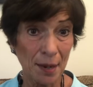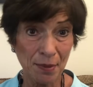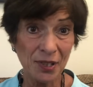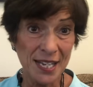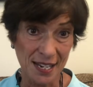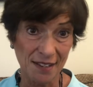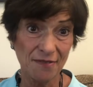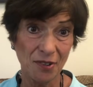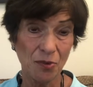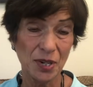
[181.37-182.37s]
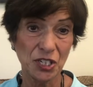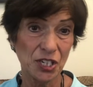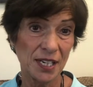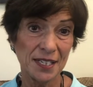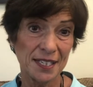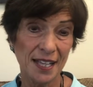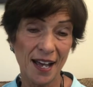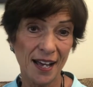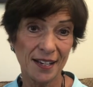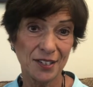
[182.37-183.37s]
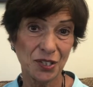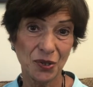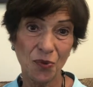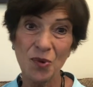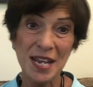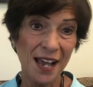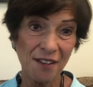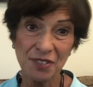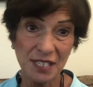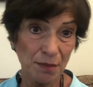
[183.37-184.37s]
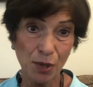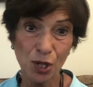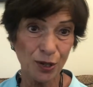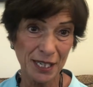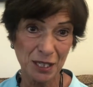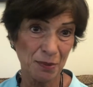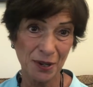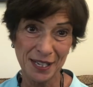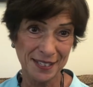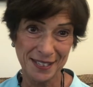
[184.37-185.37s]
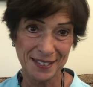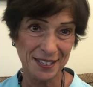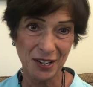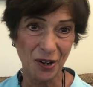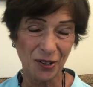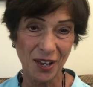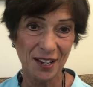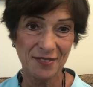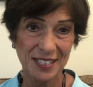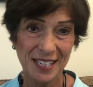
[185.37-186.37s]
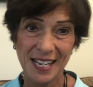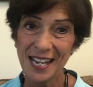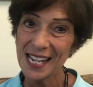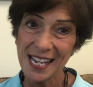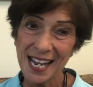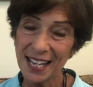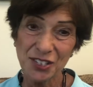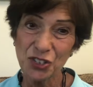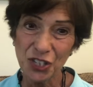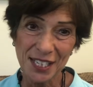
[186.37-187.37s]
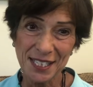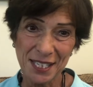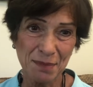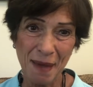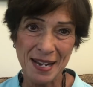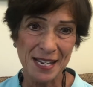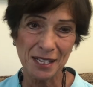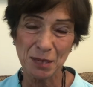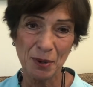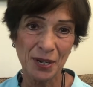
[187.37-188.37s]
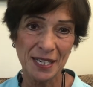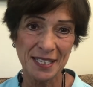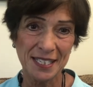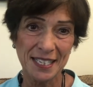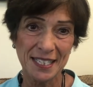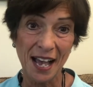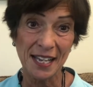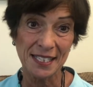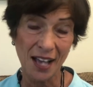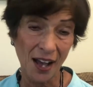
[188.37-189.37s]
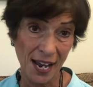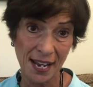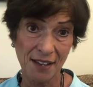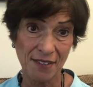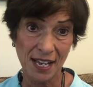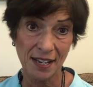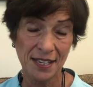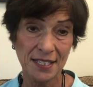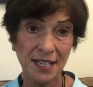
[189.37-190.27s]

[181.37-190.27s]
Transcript: believe, which is that we have similar experiences in our lives. He has just as many experiences as I have had